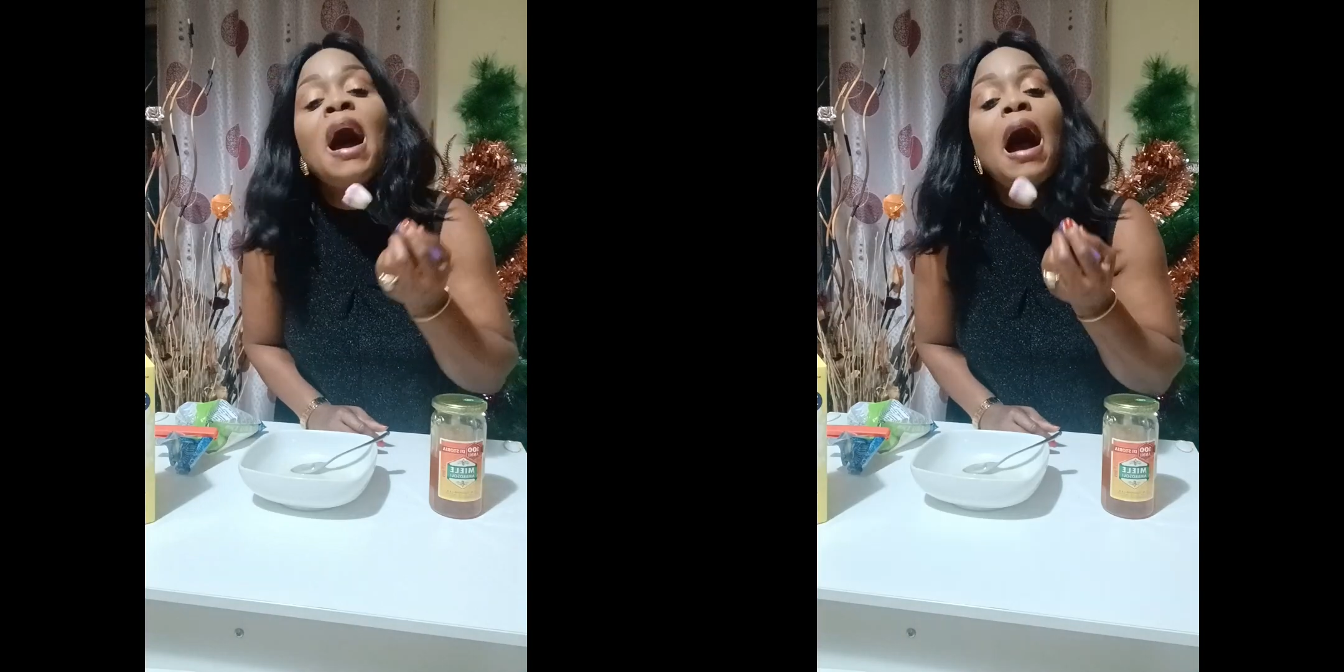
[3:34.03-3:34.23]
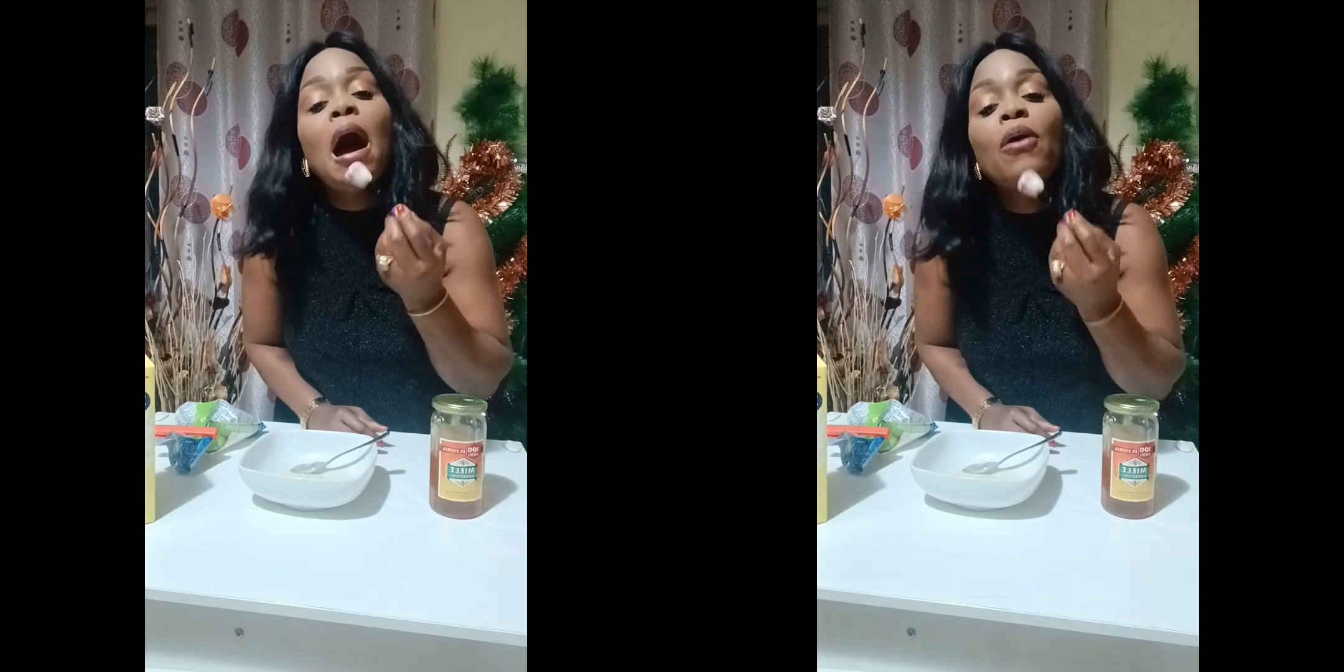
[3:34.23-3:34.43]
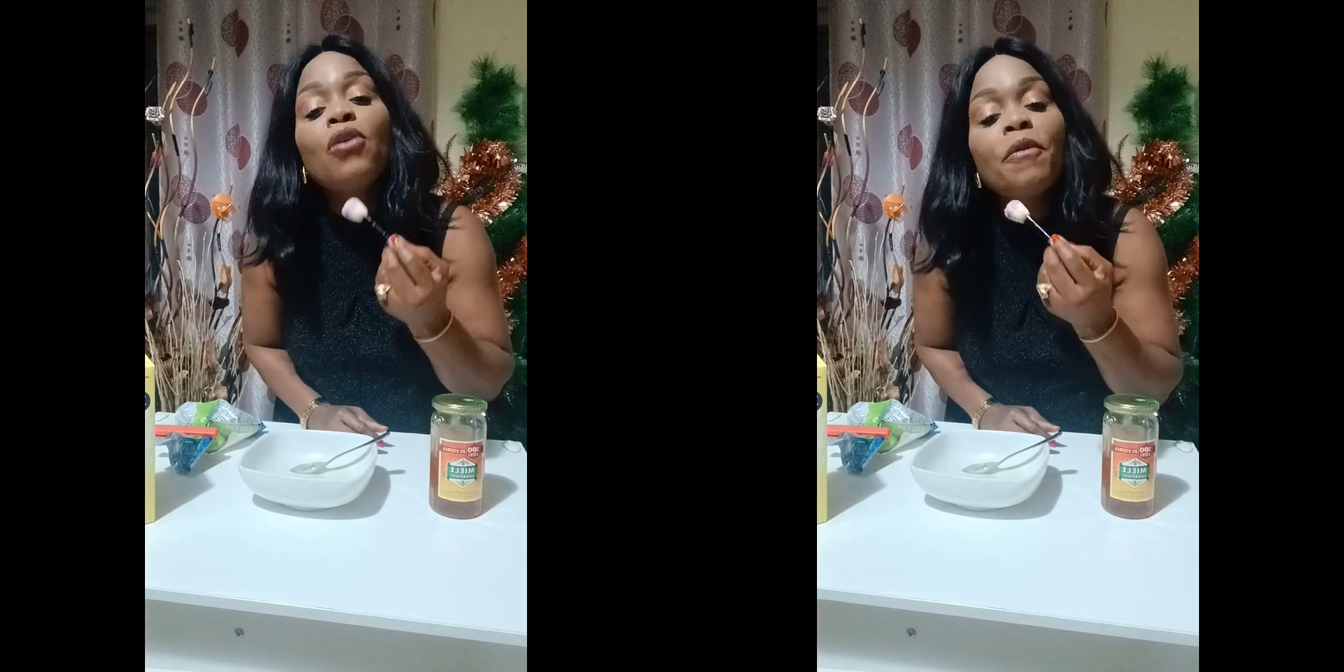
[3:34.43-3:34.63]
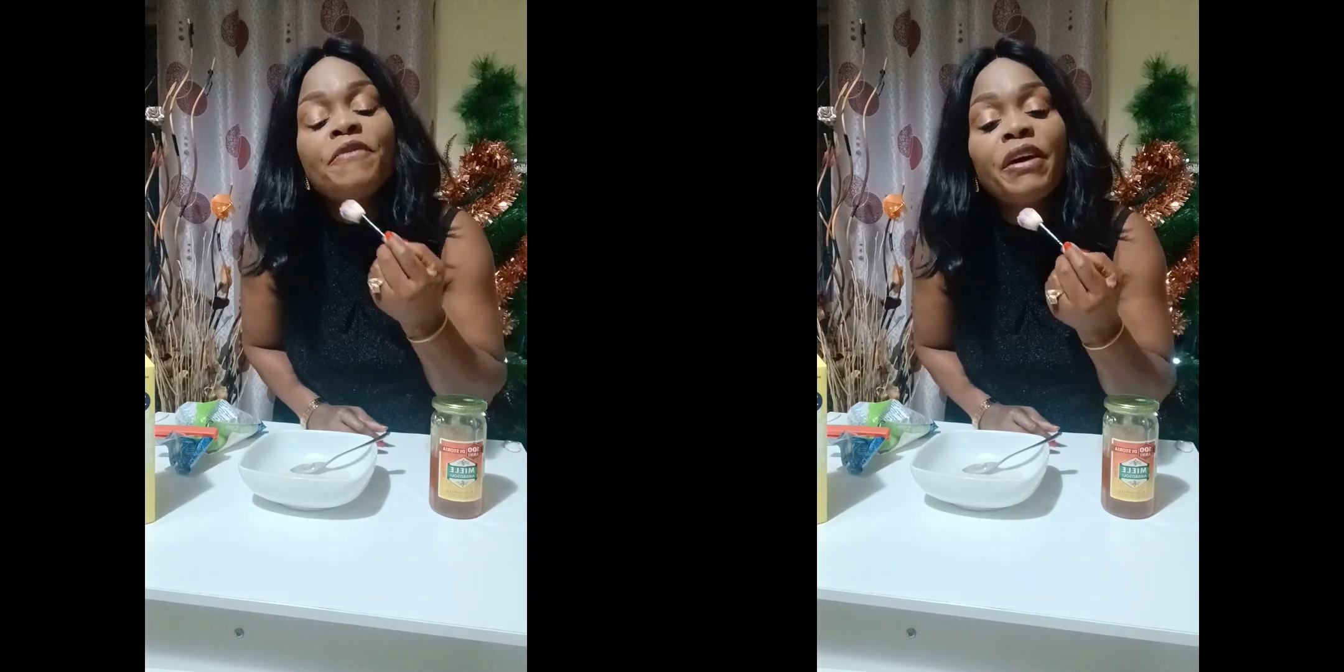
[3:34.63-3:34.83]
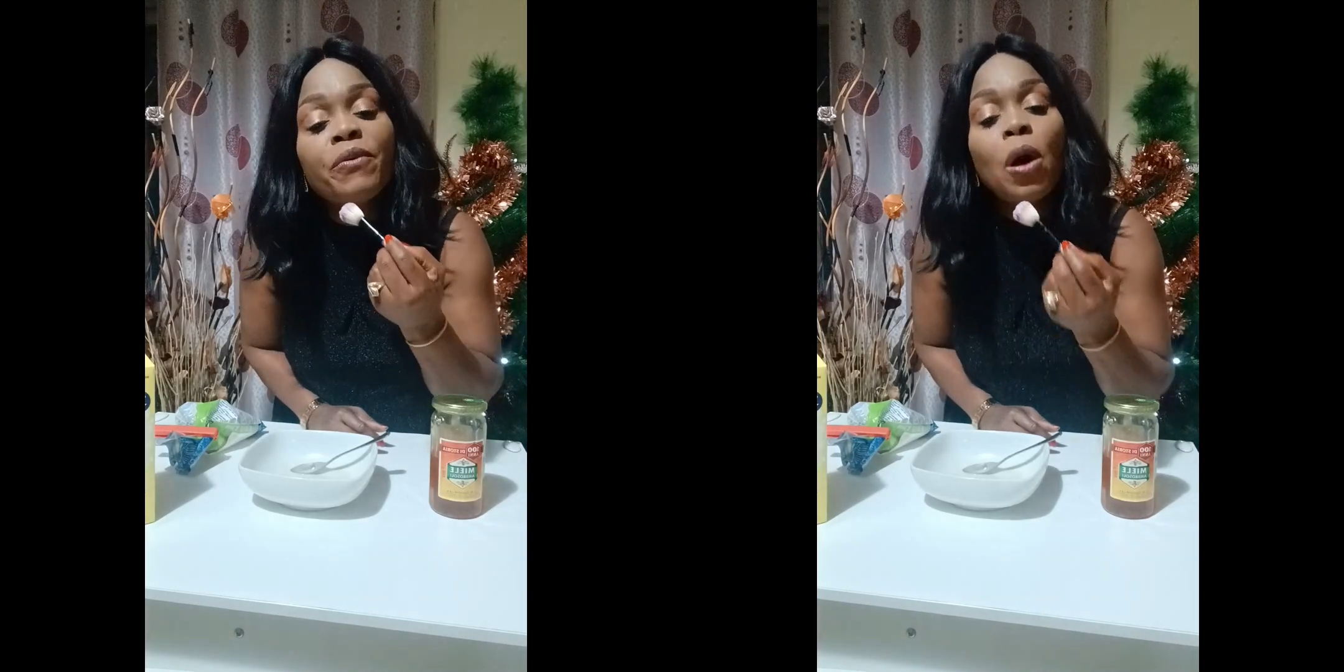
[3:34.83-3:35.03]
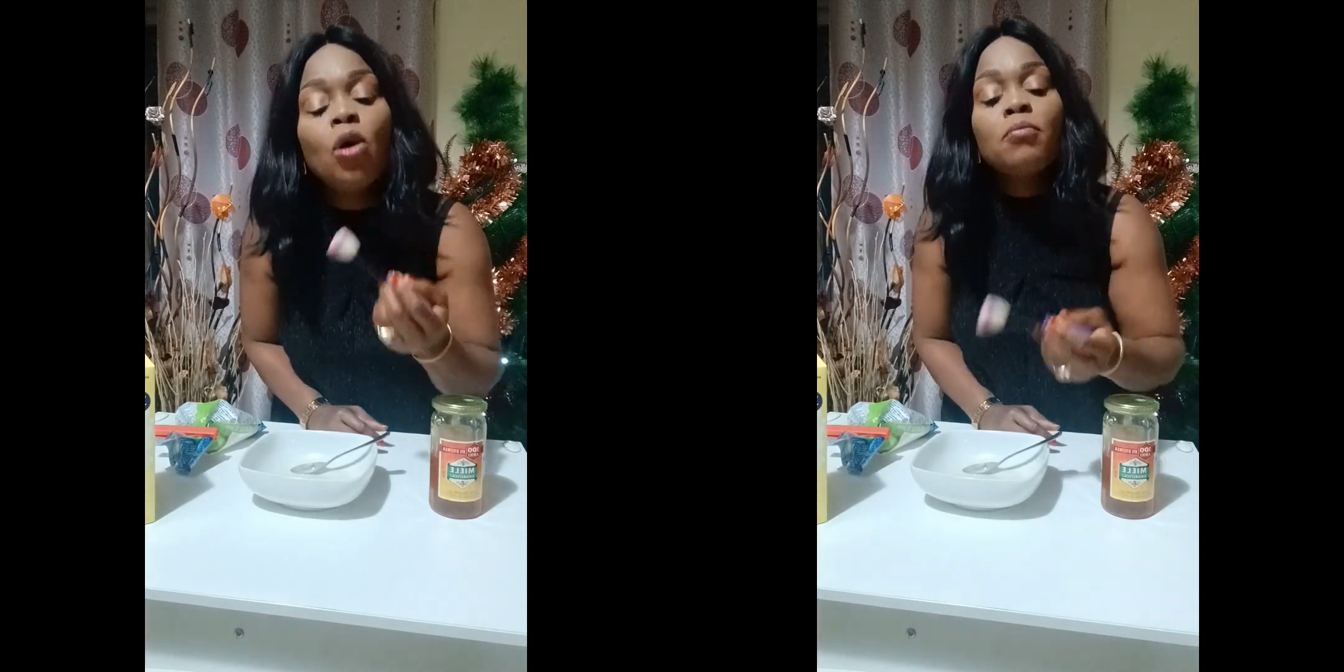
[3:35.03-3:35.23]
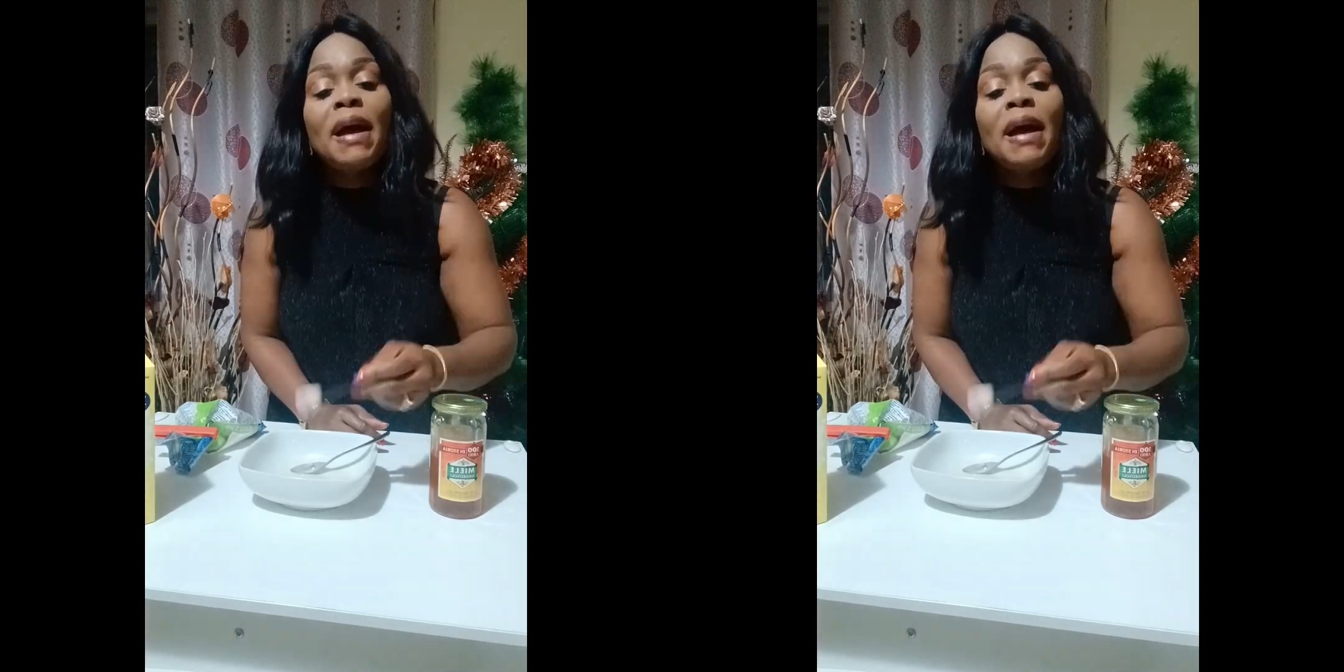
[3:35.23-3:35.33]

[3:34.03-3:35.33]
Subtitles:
I repeat, before